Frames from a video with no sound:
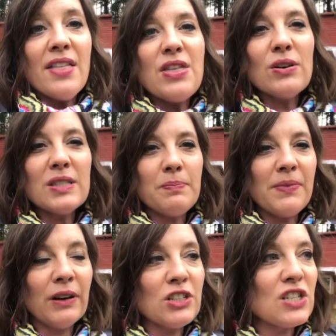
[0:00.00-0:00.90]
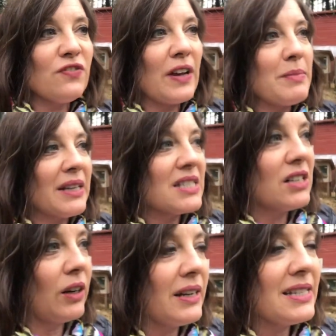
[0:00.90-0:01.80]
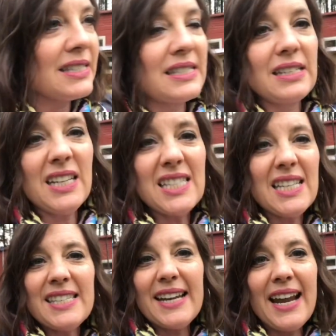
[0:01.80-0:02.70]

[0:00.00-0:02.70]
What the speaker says: They're just fun because they're kind of consistent.